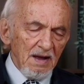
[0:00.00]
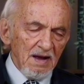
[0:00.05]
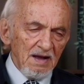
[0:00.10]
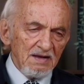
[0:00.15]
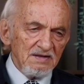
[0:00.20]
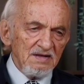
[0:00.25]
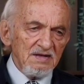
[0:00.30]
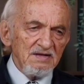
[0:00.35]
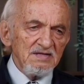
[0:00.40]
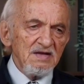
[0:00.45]

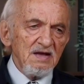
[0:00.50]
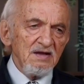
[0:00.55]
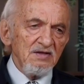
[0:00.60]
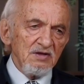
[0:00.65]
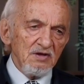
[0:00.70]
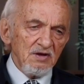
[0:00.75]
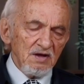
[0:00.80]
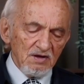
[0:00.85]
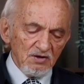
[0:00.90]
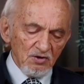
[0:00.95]
has
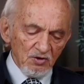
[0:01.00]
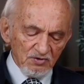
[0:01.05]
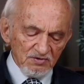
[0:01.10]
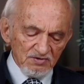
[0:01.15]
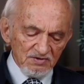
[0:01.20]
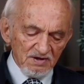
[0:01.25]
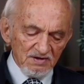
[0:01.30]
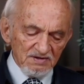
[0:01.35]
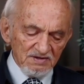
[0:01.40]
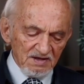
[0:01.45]
essentially
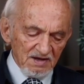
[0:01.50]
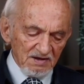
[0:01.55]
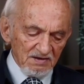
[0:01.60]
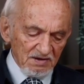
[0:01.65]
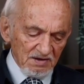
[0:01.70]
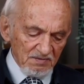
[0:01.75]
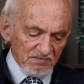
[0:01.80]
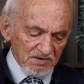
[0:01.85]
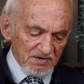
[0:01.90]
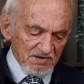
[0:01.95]
lost its
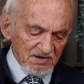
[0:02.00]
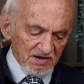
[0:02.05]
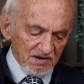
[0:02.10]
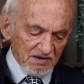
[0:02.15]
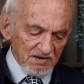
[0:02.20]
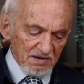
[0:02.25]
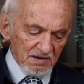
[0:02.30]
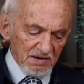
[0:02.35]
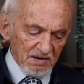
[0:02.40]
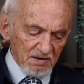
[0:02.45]
activity.
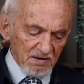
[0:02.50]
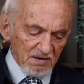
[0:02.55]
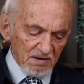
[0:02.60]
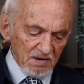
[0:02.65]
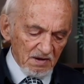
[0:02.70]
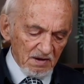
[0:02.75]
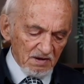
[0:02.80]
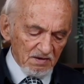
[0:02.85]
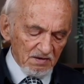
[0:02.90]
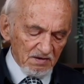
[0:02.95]

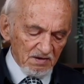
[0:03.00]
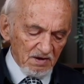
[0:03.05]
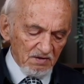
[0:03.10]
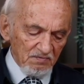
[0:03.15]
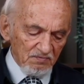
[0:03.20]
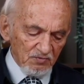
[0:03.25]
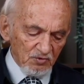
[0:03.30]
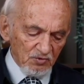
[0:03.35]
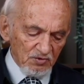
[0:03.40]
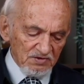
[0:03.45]

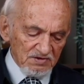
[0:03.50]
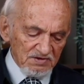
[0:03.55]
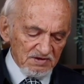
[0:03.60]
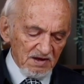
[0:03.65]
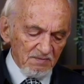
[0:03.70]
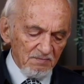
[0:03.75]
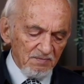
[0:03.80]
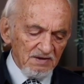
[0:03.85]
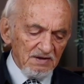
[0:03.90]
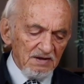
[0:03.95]
Therefore,
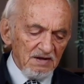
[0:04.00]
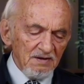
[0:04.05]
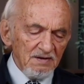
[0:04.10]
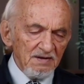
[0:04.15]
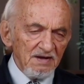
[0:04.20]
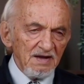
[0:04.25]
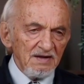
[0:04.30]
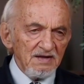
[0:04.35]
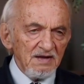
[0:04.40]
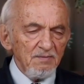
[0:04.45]

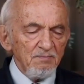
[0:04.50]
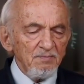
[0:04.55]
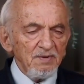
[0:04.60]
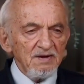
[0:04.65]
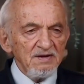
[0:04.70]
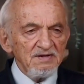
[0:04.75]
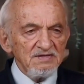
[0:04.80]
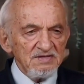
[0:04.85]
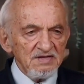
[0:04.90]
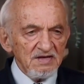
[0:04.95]
semi-synthetic
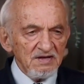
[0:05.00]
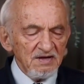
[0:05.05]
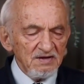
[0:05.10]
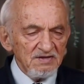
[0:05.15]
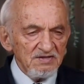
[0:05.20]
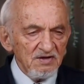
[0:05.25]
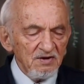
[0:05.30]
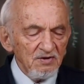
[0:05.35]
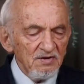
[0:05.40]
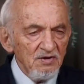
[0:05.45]

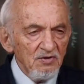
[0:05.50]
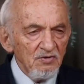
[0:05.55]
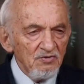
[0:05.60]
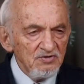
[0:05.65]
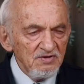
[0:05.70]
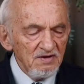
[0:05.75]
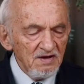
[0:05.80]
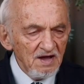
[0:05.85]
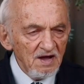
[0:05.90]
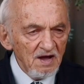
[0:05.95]
penicillins are
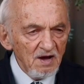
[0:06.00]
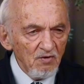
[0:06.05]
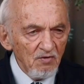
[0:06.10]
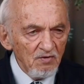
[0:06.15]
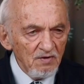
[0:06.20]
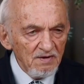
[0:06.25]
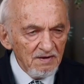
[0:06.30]
used now.